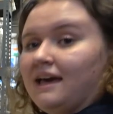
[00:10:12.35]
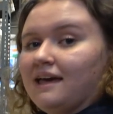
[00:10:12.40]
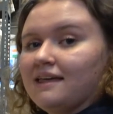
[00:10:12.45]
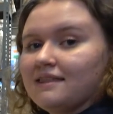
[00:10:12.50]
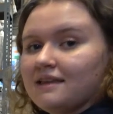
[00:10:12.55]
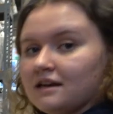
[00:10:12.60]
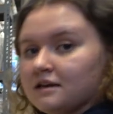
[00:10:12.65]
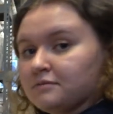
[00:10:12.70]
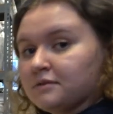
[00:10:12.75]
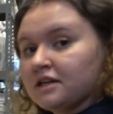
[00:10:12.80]
And
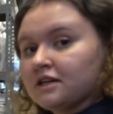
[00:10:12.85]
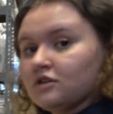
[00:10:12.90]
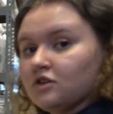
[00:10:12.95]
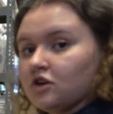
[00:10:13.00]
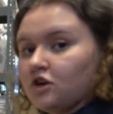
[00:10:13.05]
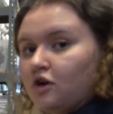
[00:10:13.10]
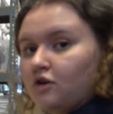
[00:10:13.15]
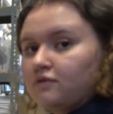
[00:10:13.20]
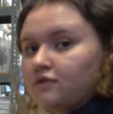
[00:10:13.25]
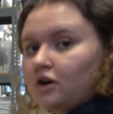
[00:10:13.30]
then I'm gonna
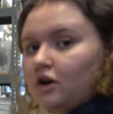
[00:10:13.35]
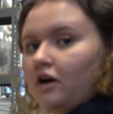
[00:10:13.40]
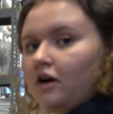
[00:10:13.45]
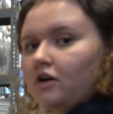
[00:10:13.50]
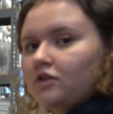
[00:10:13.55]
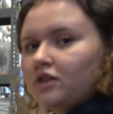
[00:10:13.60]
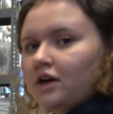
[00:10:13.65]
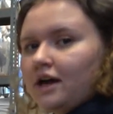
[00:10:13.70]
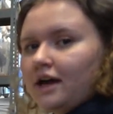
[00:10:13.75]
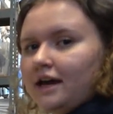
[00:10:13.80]
look over
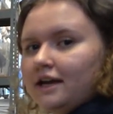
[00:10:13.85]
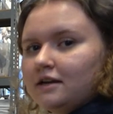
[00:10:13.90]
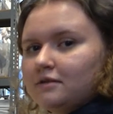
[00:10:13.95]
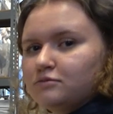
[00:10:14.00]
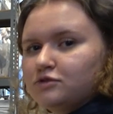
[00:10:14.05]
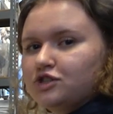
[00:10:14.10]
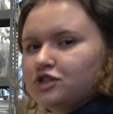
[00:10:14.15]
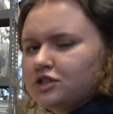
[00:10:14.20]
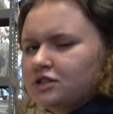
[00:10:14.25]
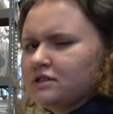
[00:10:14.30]
all the
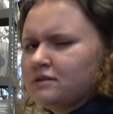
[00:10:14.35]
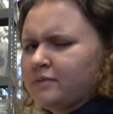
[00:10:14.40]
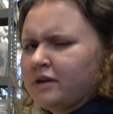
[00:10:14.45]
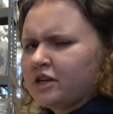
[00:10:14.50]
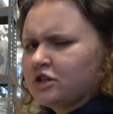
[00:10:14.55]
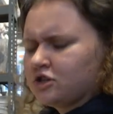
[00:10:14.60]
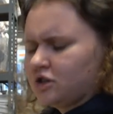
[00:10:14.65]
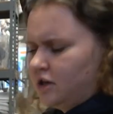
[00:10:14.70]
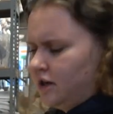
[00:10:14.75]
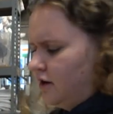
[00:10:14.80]
items just to make
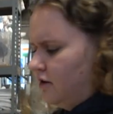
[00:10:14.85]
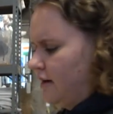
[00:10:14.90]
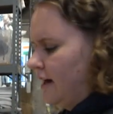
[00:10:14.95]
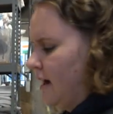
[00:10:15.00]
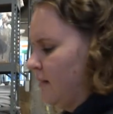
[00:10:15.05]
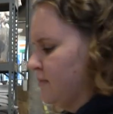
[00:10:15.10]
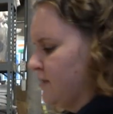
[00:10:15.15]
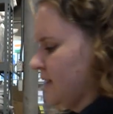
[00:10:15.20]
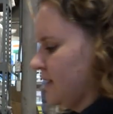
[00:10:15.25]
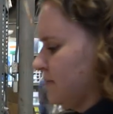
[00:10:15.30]
sure I
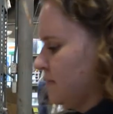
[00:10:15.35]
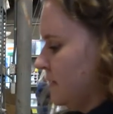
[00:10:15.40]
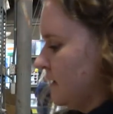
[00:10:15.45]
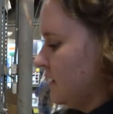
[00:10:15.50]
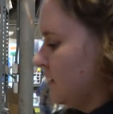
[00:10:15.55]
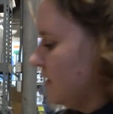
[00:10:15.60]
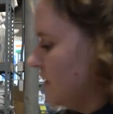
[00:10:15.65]
grabbed them.